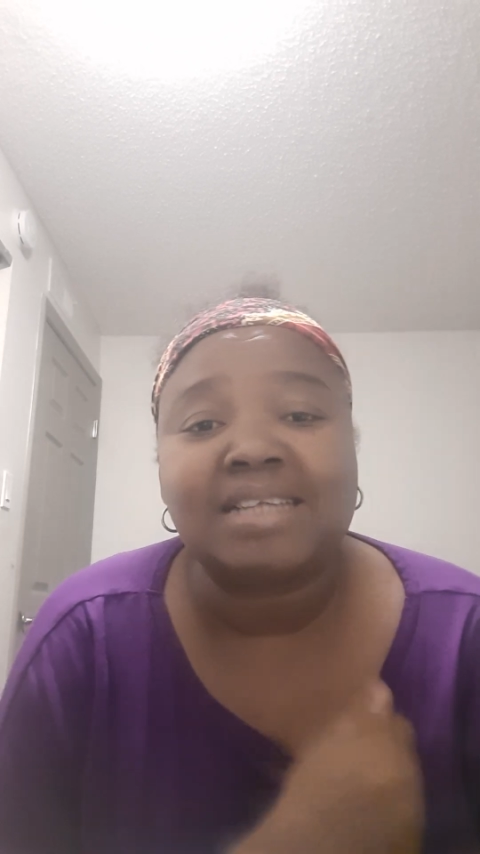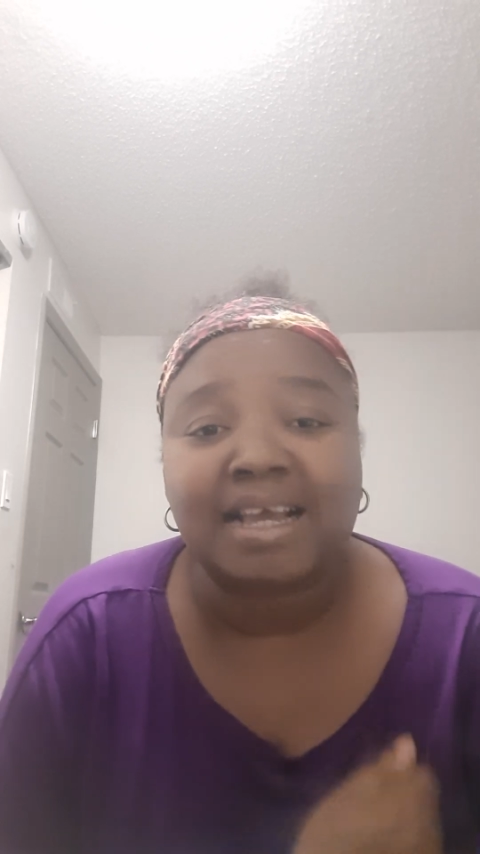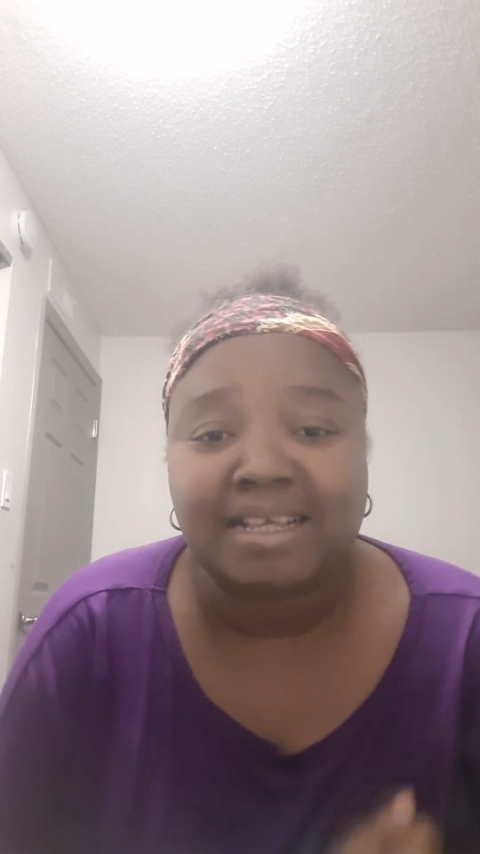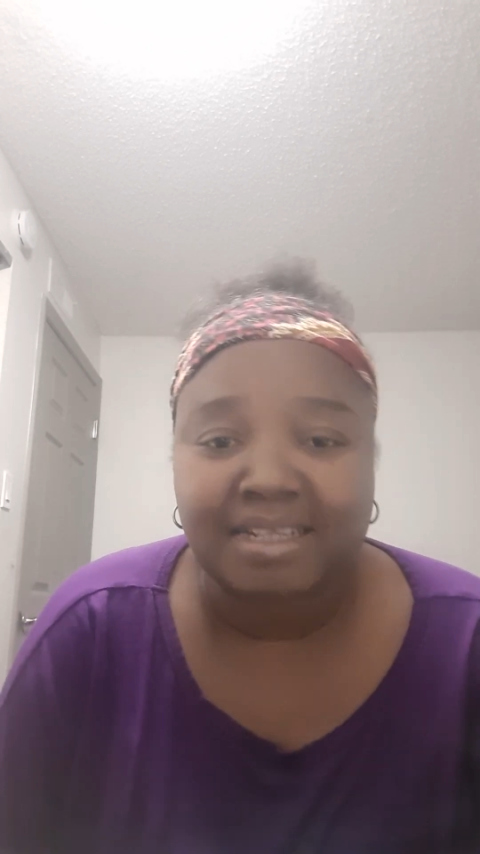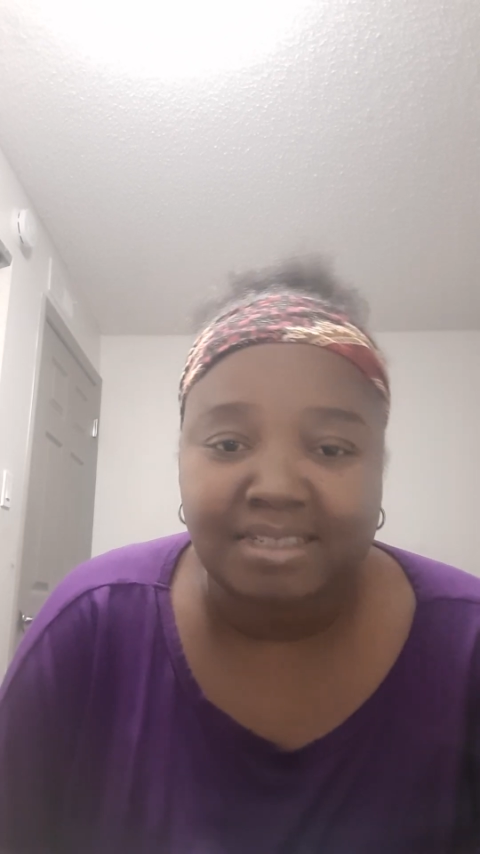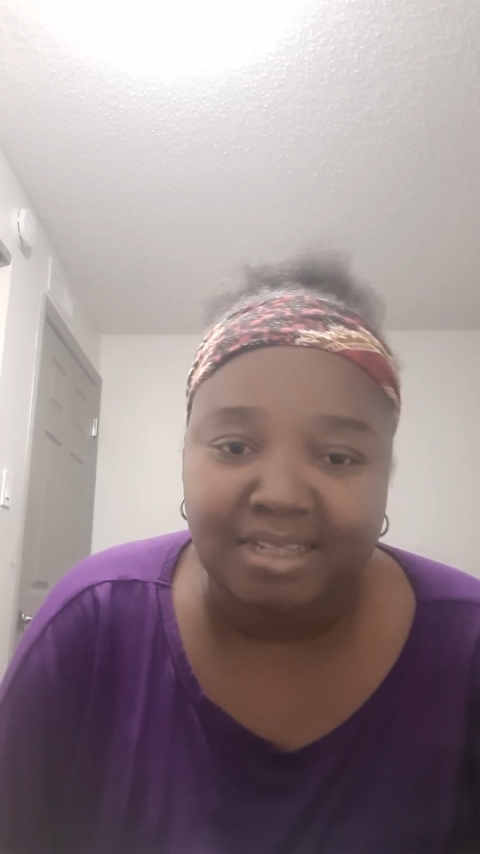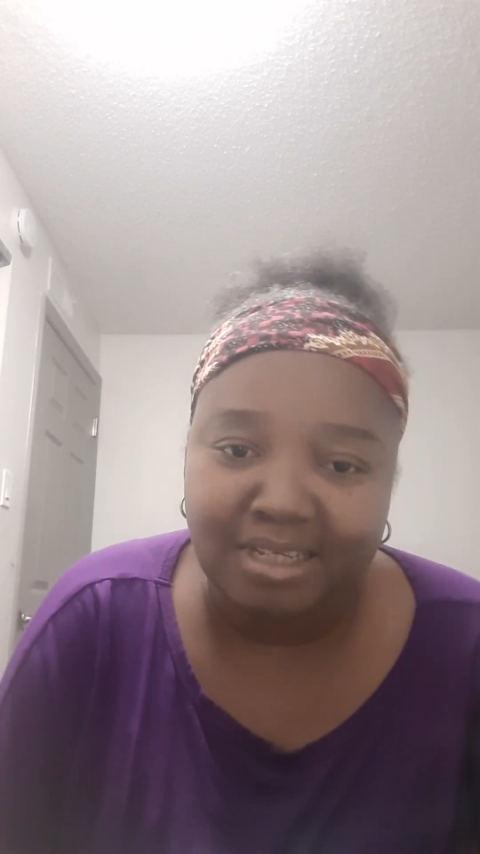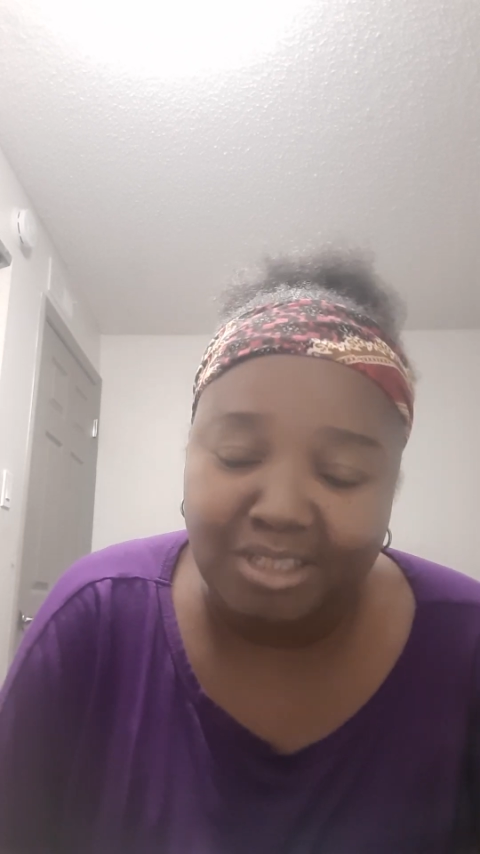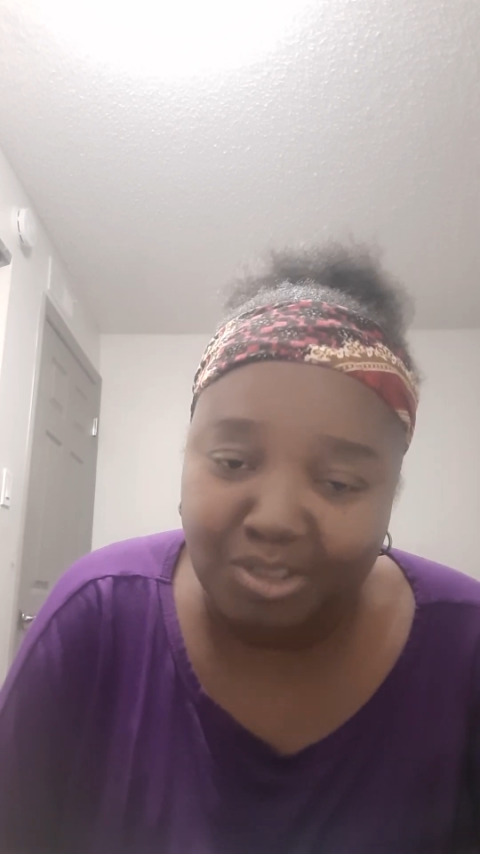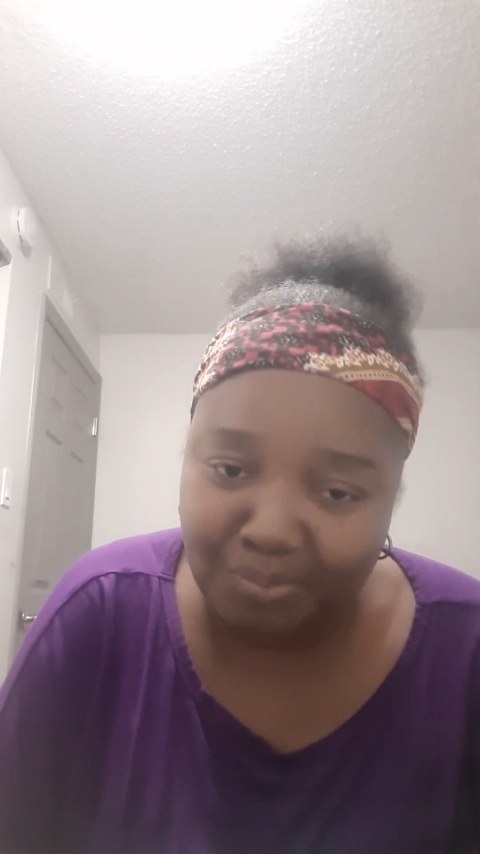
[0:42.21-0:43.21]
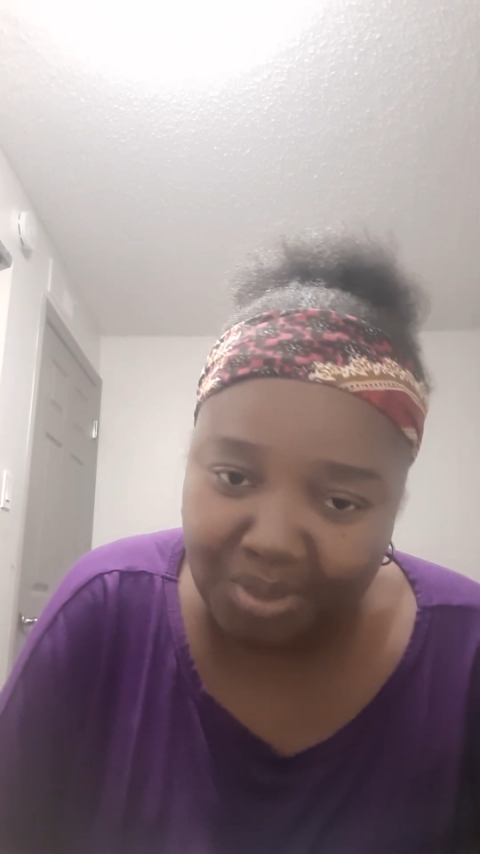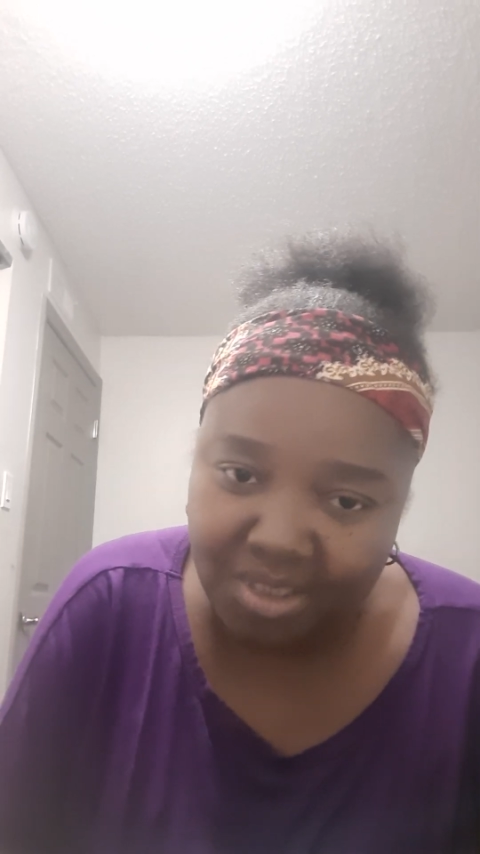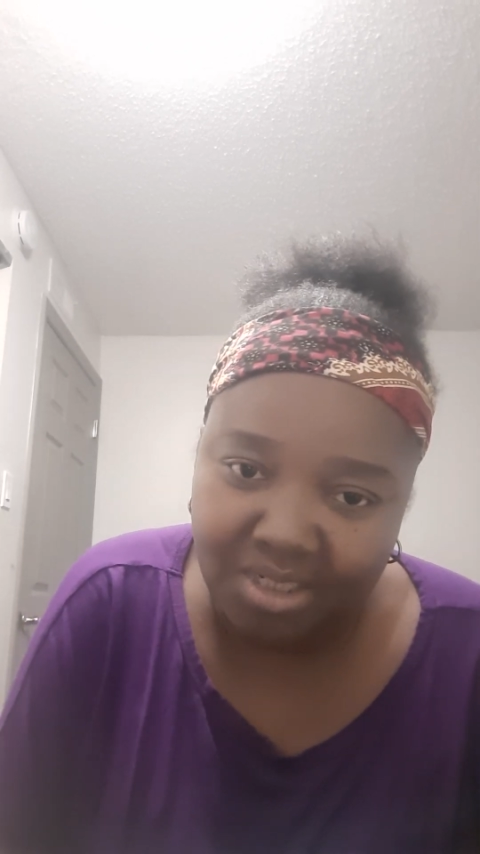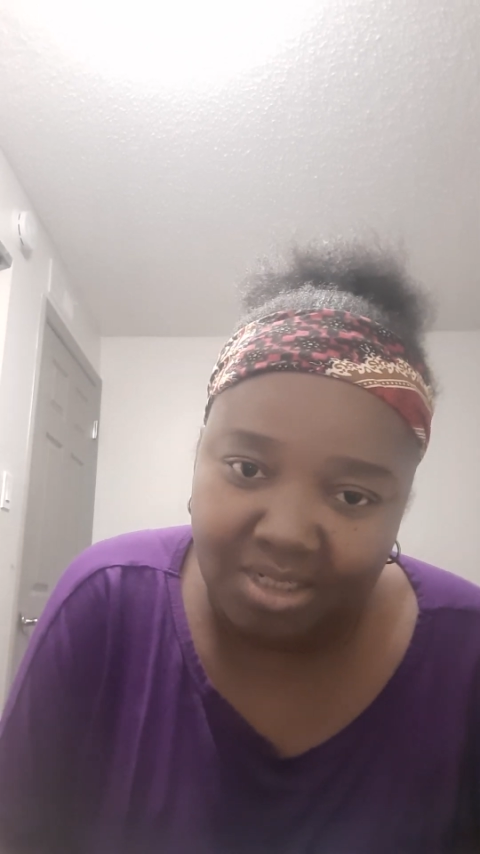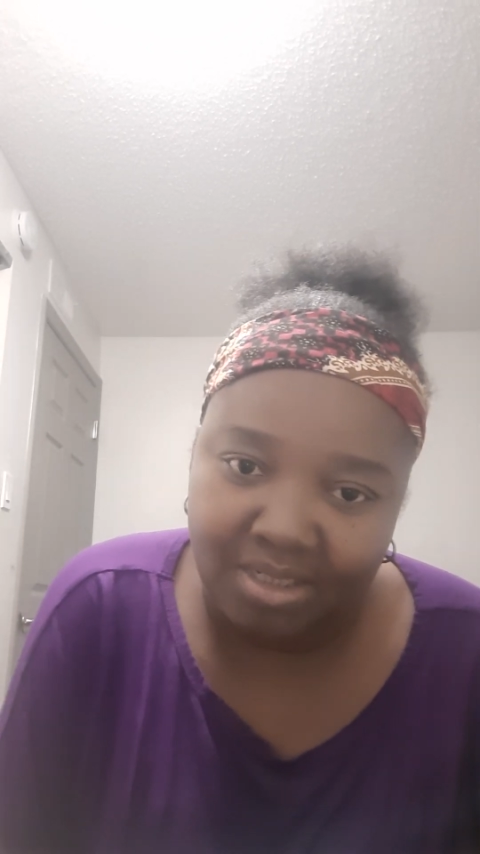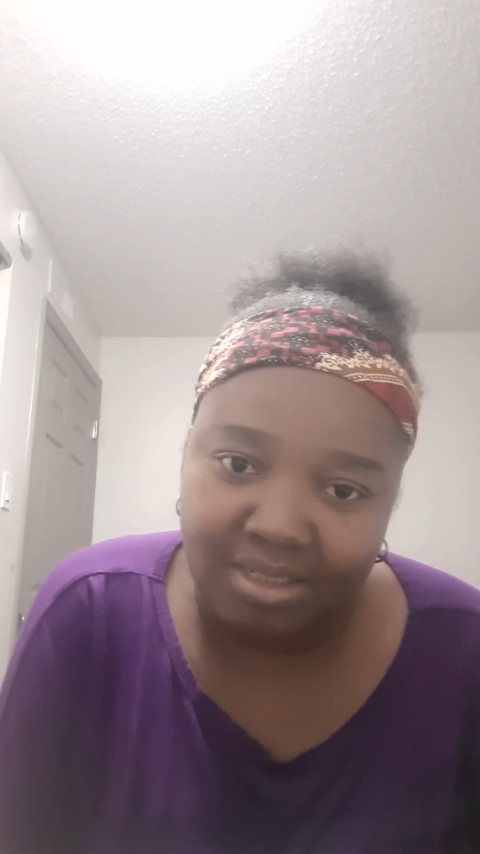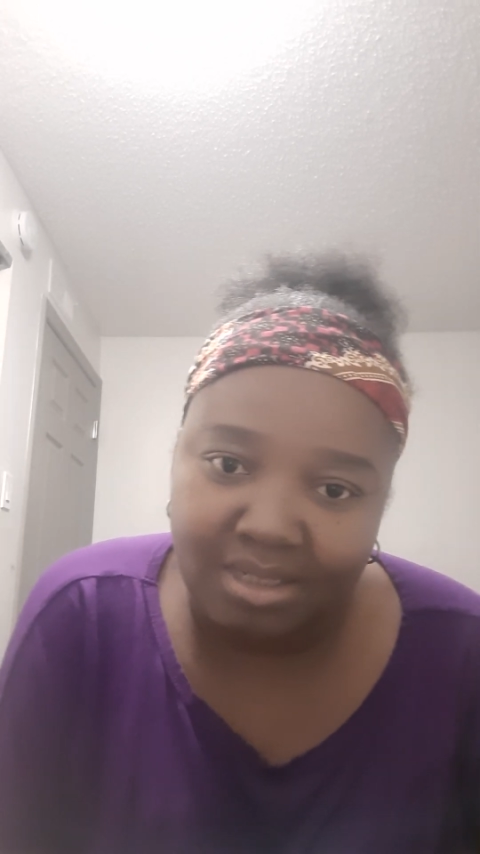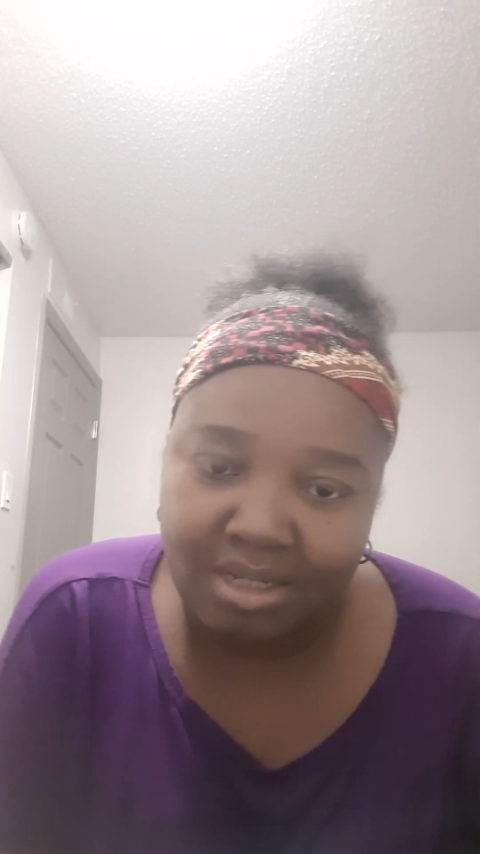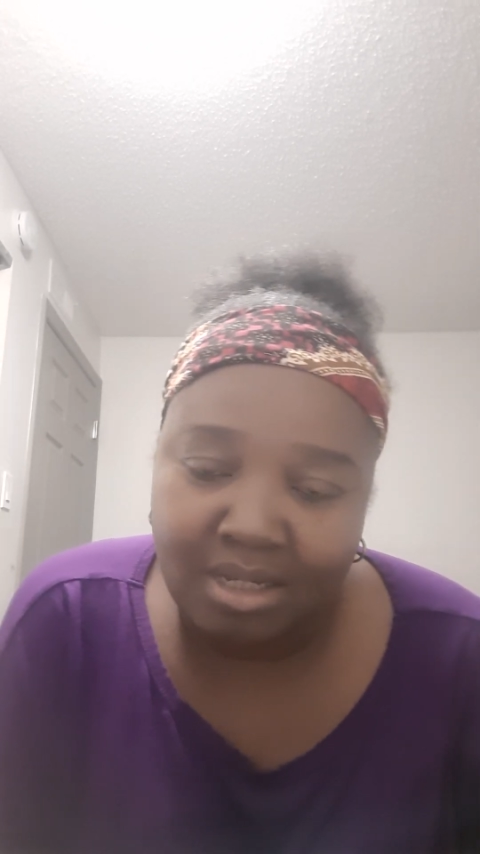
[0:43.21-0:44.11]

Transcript: diets that each patient